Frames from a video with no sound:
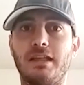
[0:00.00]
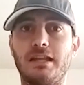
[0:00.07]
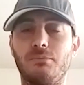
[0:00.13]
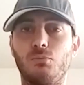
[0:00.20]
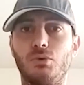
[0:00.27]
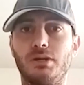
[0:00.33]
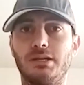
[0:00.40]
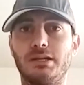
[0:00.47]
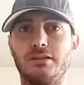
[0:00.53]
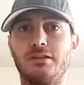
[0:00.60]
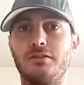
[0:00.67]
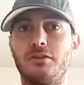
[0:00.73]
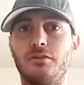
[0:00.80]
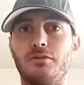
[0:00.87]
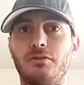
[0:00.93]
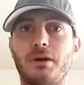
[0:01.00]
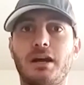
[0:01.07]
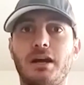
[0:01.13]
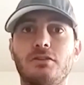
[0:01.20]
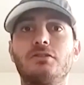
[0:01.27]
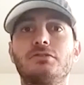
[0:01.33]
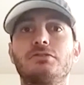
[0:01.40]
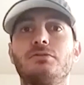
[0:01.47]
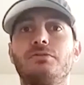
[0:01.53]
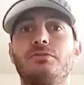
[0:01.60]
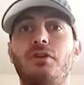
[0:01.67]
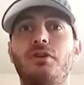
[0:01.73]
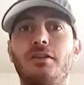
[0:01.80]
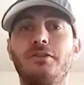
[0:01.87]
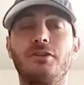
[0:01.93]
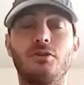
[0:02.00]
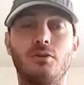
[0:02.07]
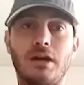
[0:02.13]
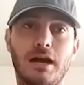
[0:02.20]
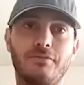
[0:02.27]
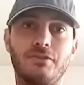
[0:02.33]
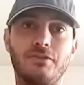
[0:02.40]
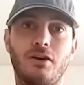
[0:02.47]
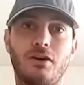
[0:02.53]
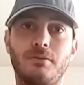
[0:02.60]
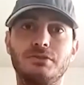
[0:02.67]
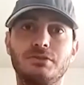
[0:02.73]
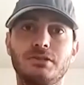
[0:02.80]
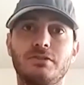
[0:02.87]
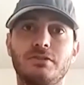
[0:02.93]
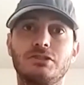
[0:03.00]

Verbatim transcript: they wouldn't get to know the biological father or have the option of